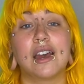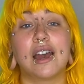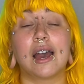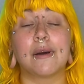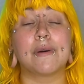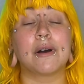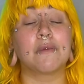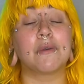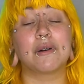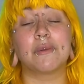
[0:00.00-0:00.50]

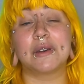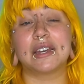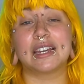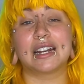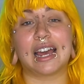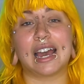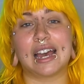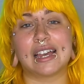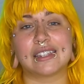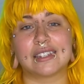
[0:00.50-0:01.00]
about what we can
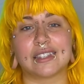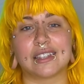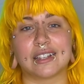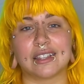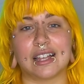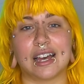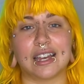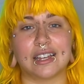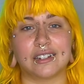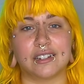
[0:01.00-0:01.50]
ask the
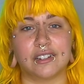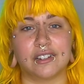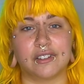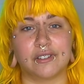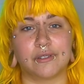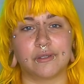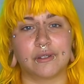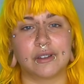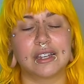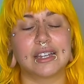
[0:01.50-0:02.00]
client to
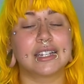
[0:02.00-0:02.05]
do.